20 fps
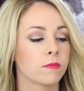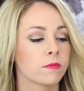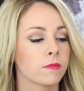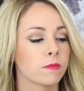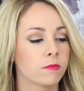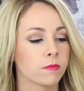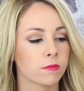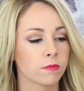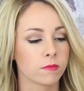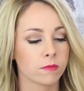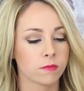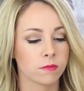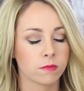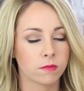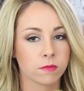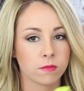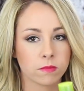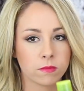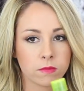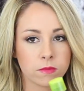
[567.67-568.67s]

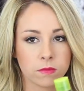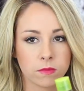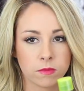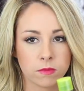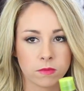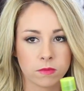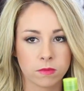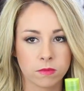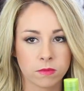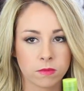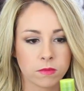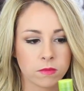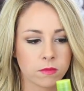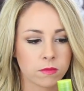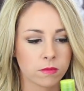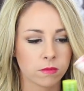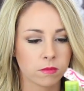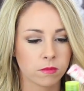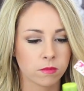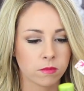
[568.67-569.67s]

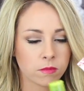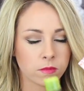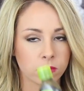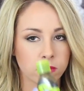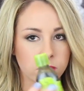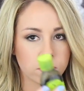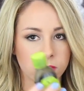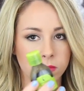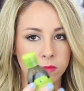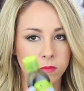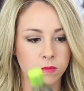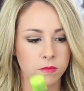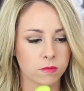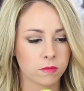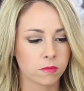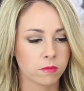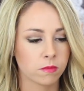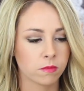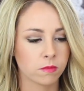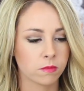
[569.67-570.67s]

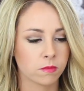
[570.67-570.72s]
[no speech]